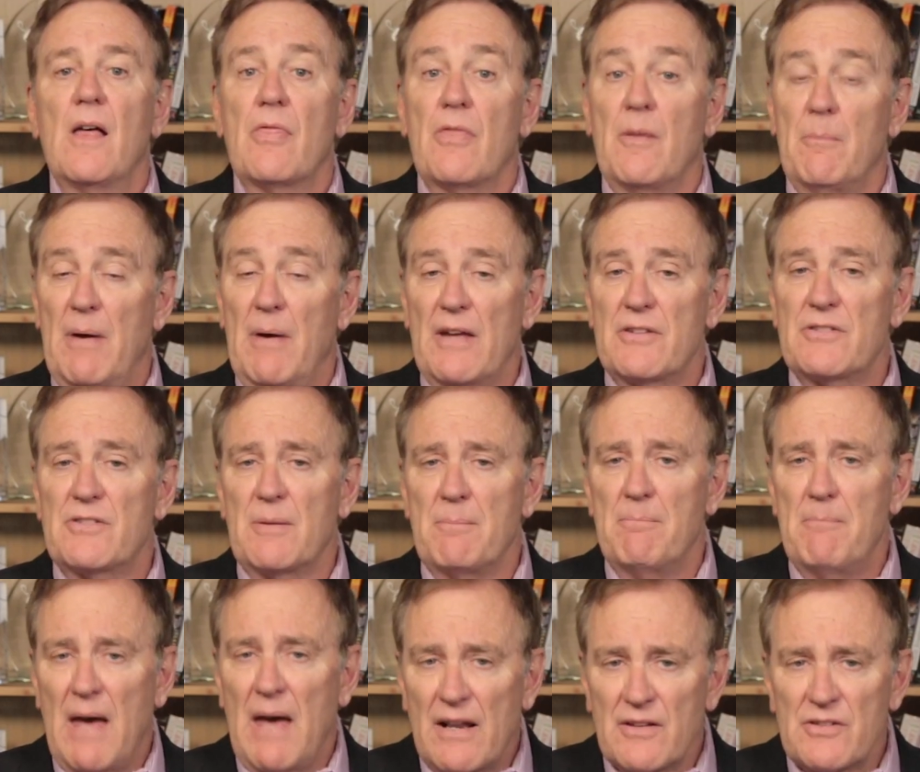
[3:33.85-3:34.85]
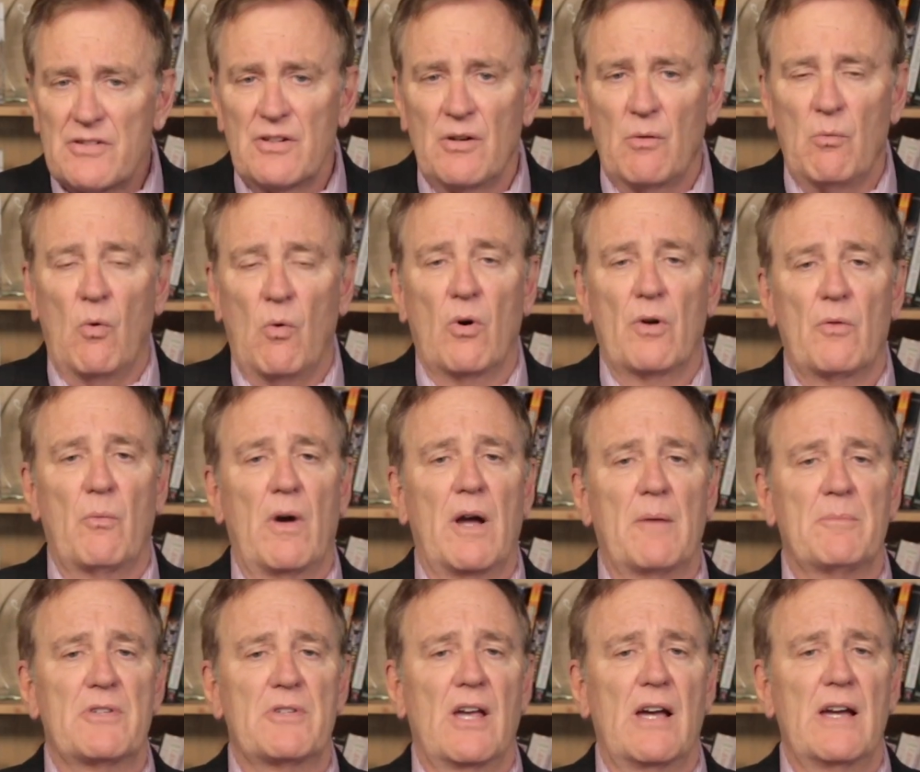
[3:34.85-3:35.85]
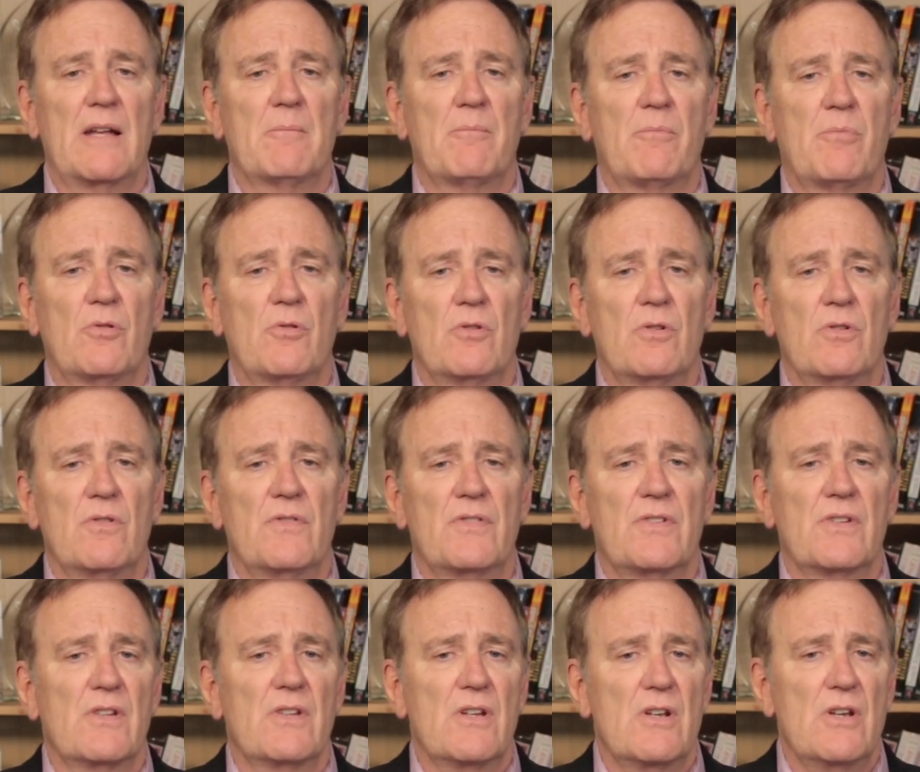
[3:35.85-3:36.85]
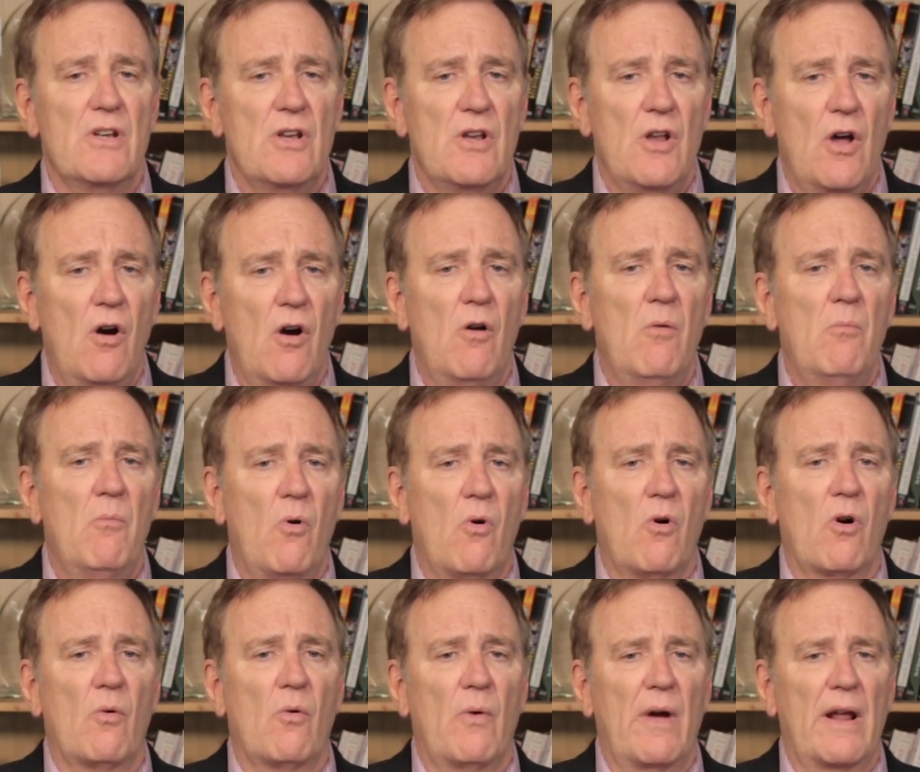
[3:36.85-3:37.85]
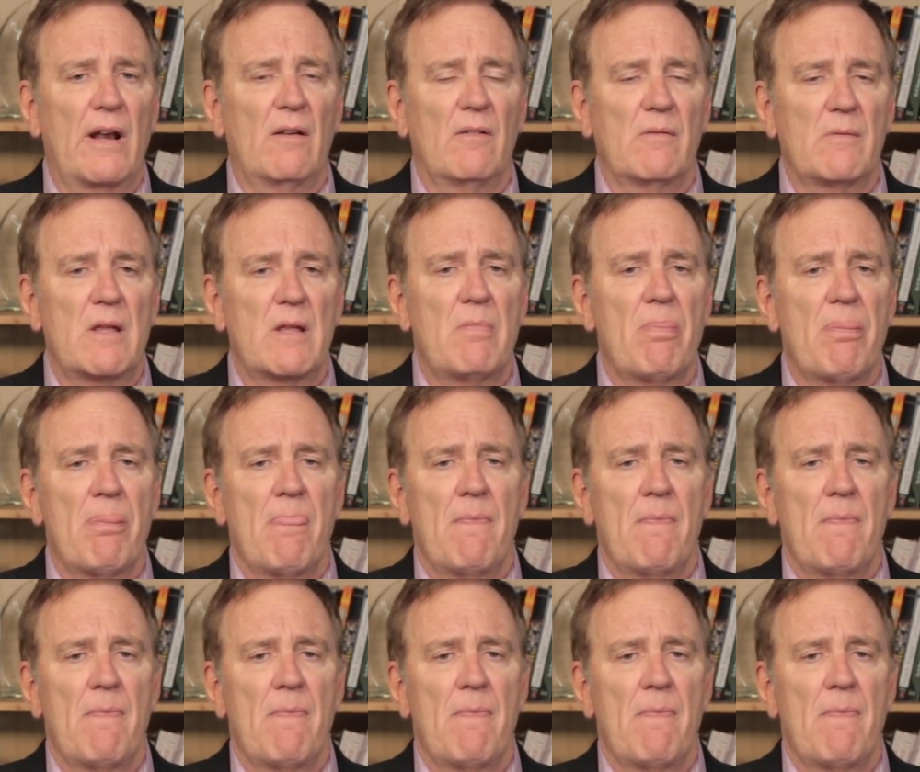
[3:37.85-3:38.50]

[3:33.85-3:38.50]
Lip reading: The Best in Medicine Award website proves no more readily